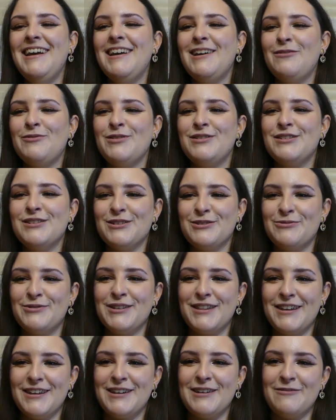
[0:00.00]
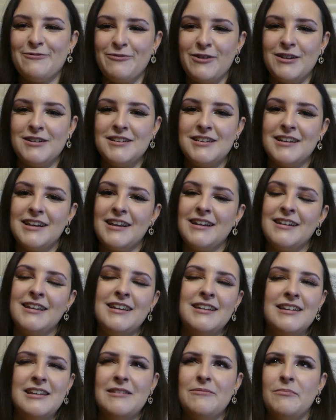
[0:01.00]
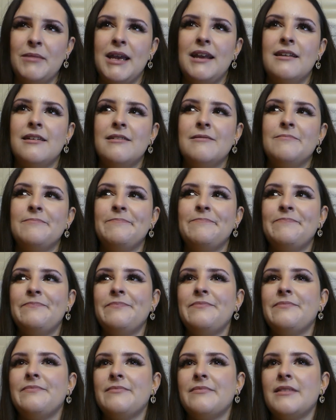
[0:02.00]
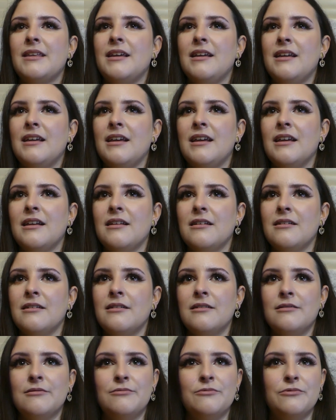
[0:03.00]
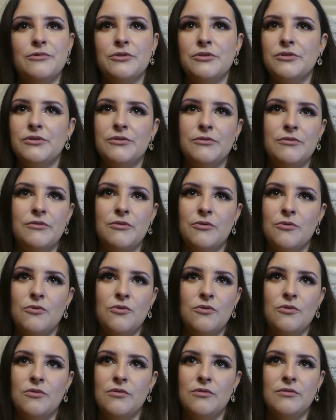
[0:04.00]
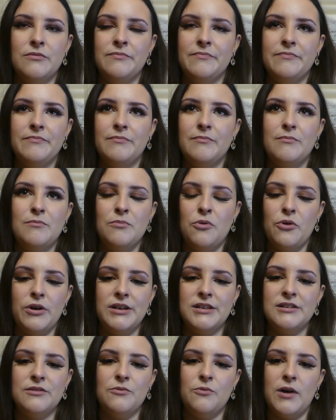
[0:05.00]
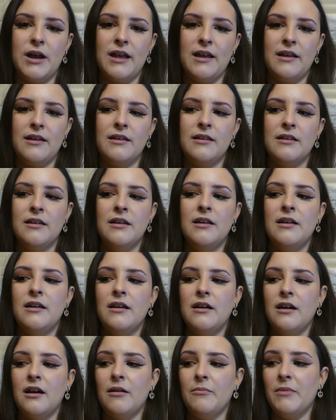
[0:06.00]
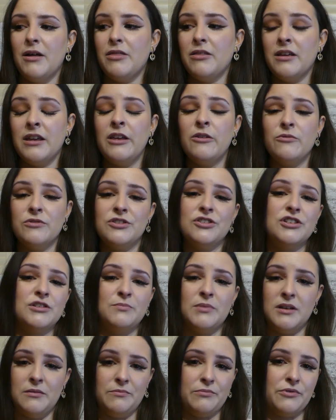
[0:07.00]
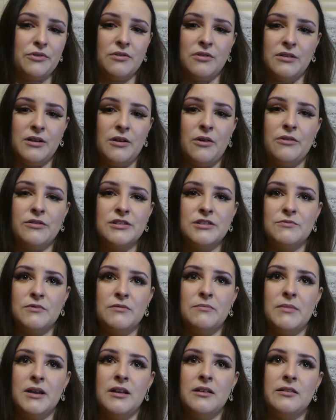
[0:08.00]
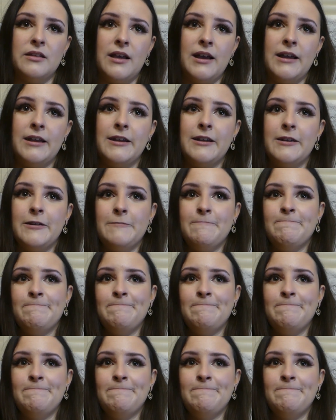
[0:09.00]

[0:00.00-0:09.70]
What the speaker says: Which is really confronting, and he didn't mean it in a rude or pointed way. I think he was just being brutally honest with me, like,